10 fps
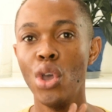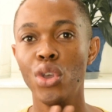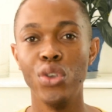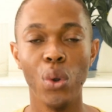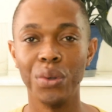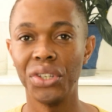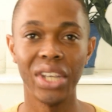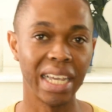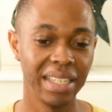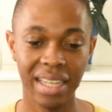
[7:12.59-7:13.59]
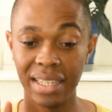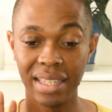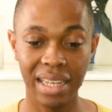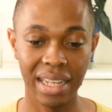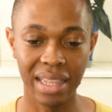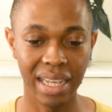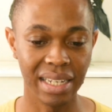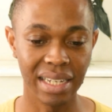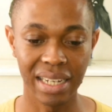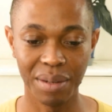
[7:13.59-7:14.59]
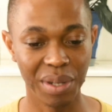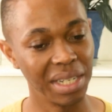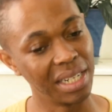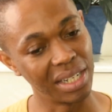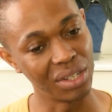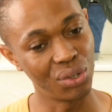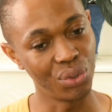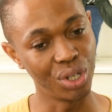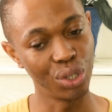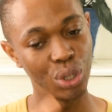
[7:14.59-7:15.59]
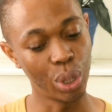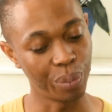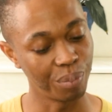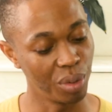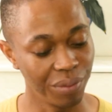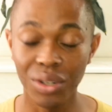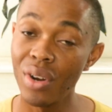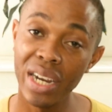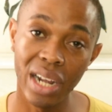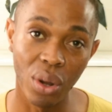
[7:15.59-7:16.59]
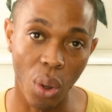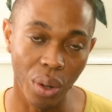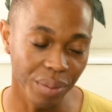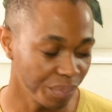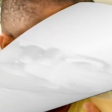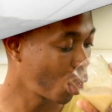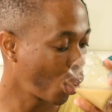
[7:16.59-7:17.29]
your success in the entertainment industry. So moving right along,